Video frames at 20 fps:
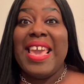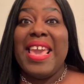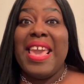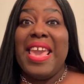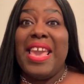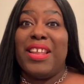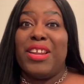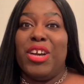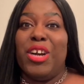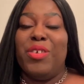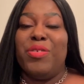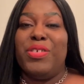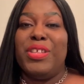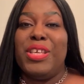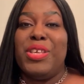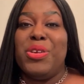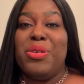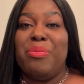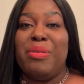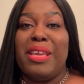And hopefully
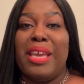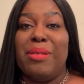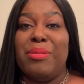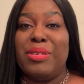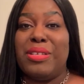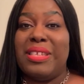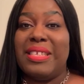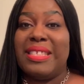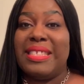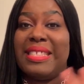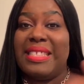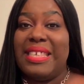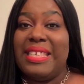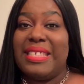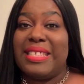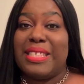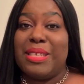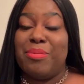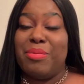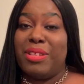you'll be able to see
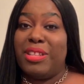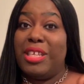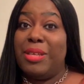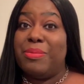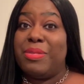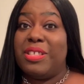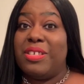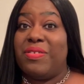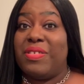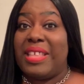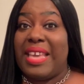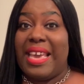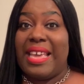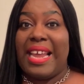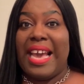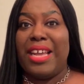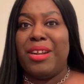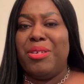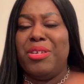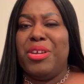some glimpse of that,
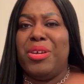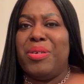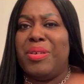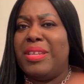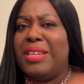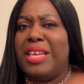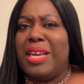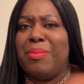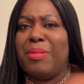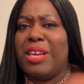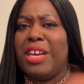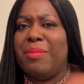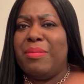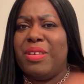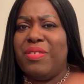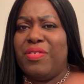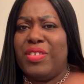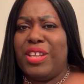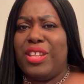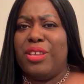I don't know, in
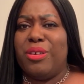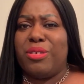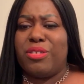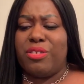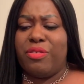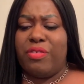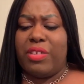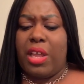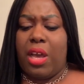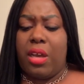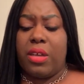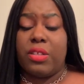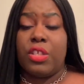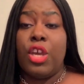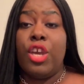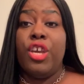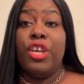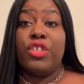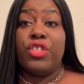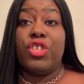upcoming videos or vlogs.
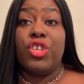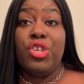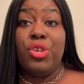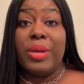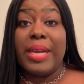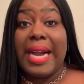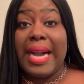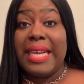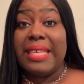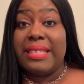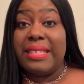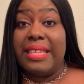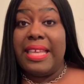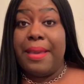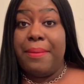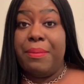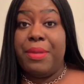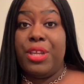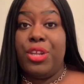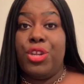So you guys
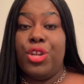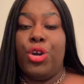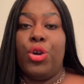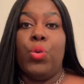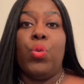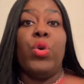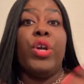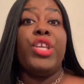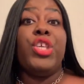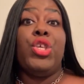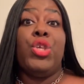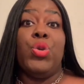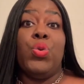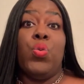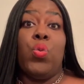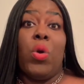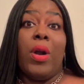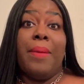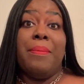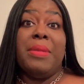let me know what you
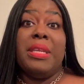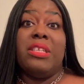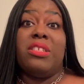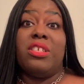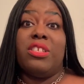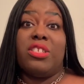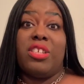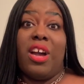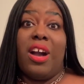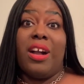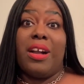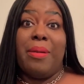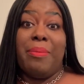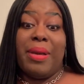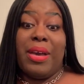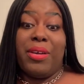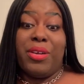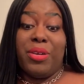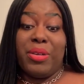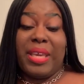want me to talk
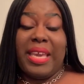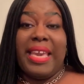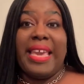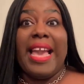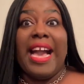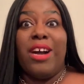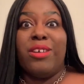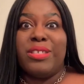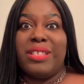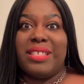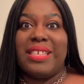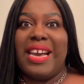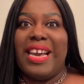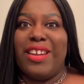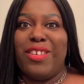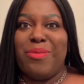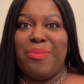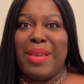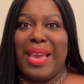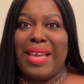about, okay, outside
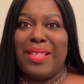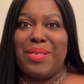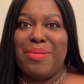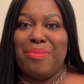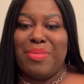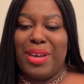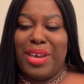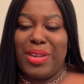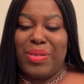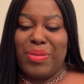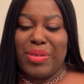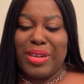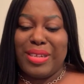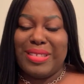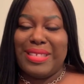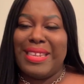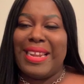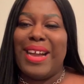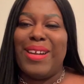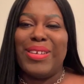of Bath and Body Works,
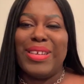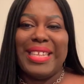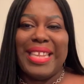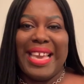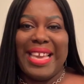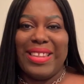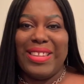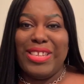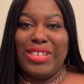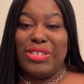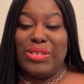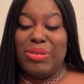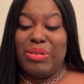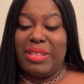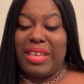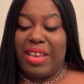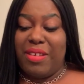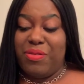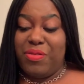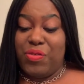and I'll gladly do
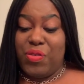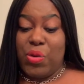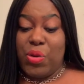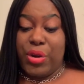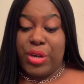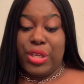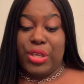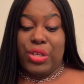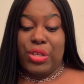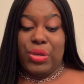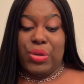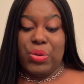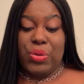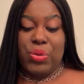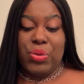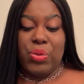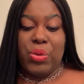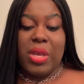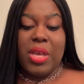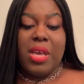that for
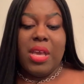you.